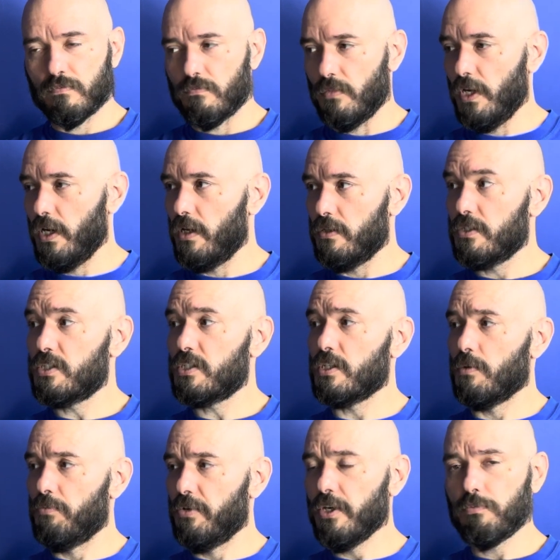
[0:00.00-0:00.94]
Man, this is
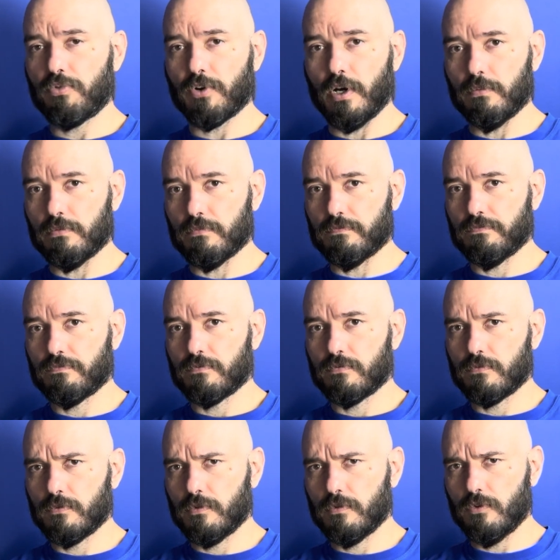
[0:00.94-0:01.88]
a big problem.
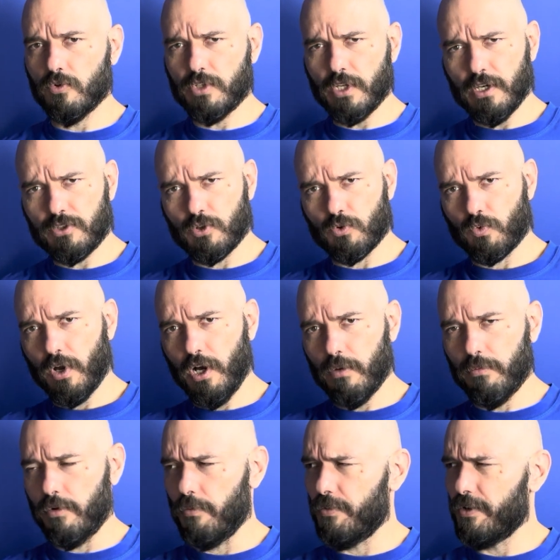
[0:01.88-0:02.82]
Go talk to
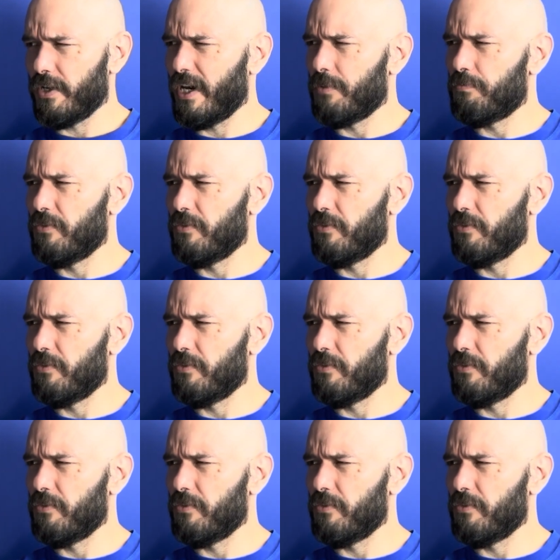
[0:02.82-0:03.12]
Rob at